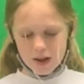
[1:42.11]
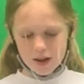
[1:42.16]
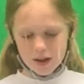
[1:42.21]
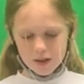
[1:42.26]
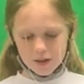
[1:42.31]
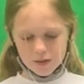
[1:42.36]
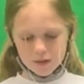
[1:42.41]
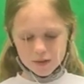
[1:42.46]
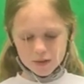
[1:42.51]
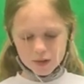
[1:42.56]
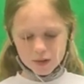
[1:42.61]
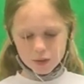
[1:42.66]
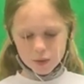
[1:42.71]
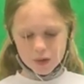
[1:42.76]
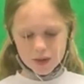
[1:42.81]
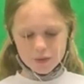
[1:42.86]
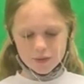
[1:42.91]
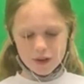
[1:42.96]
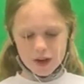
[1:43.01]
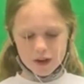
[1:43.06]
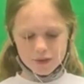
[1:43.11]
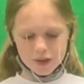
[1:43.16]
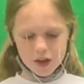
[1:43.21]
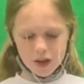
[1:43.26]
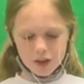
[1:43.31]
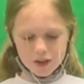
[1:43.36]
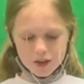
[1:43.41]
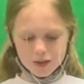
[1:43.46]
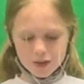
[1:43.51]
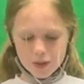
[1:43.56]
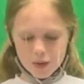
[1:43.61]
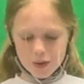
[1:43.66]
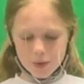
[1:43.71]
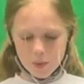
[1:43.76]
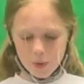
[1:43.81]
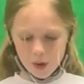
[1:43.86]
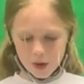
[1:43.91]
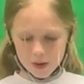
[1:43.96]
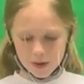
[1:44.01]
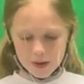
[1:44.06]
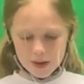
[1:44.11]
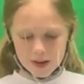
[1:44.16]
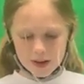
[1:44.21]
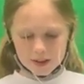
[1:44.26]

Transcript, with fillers: of $25 or more.